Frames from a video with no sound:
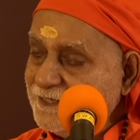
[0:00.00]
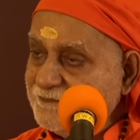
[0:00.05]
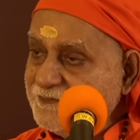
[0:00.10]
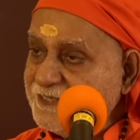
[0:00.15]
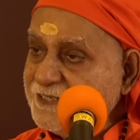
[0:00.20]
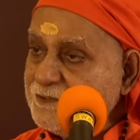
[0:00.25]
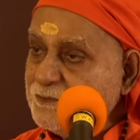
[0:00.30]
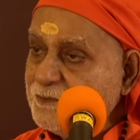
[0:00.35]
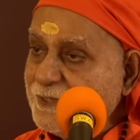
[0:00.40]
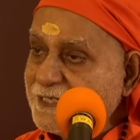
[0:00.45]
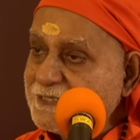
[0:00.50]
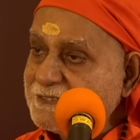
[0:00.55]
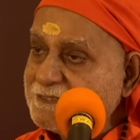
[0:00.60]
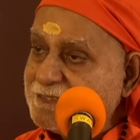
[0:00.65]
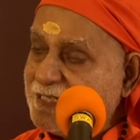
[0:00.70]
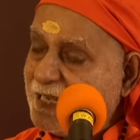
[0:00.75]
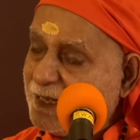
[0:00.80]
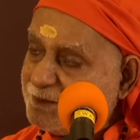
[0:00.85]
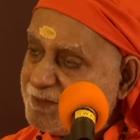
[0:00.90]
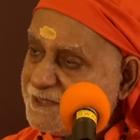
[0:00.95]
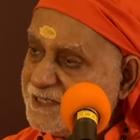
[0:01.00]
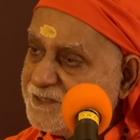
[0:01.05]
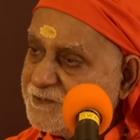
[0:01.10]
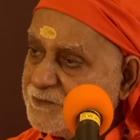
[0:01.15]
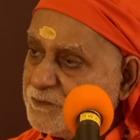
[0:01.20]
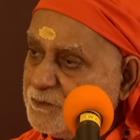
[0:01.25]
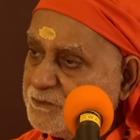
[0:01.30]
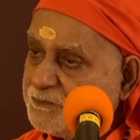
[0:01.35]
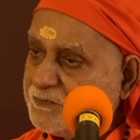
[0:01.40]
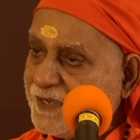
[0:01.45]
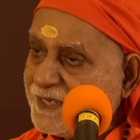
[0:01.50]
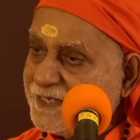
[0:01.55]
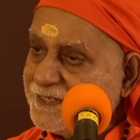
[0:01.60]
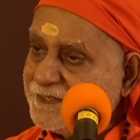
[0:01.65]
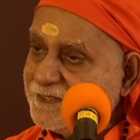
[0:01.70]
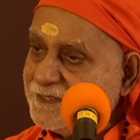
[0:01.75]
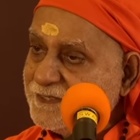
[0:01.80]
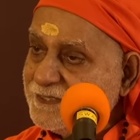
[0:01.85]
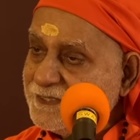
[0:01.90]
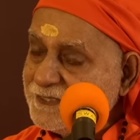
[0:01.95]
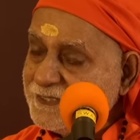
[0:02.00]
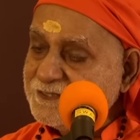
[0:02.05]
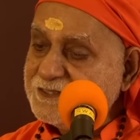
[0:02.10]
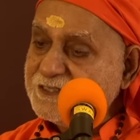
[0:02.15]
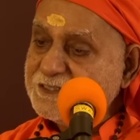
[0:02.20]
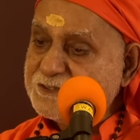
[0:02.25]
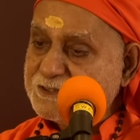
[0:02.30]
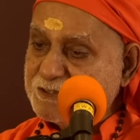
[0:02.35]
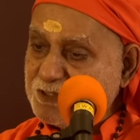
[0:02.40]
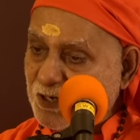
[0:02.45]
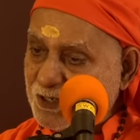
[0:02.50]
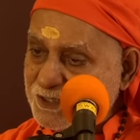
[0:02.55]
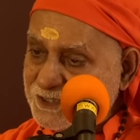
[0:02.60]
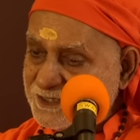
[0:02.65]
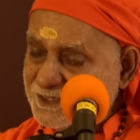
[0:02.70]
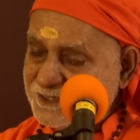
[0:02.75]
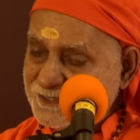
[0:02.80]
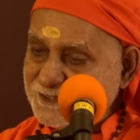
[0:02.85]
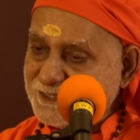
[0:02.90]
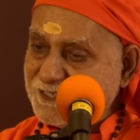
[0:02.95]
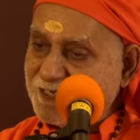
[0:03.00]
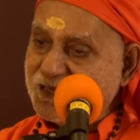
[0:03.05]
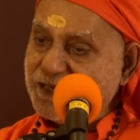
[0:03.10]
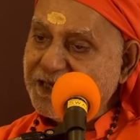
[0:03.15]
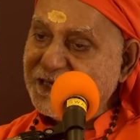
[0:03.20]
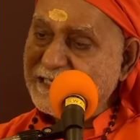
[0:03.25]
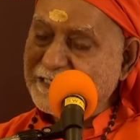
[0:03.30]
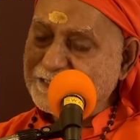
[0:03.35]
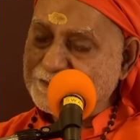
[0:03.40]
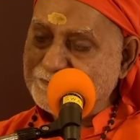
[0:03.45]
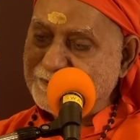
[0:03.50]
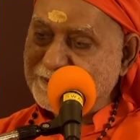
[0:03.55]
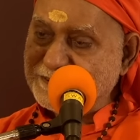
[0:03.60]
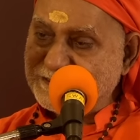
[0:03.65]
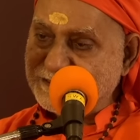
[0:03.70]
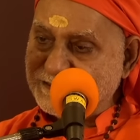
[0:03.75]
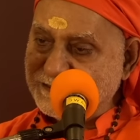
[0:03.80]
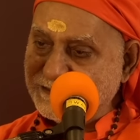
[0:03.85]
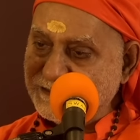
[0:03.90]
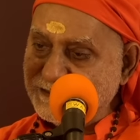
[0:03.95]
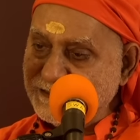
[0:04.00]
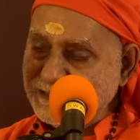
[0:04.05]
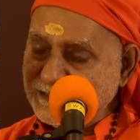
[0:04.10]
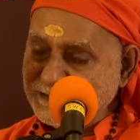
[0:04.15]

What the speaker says: When you examine it, you find it is not the real expression.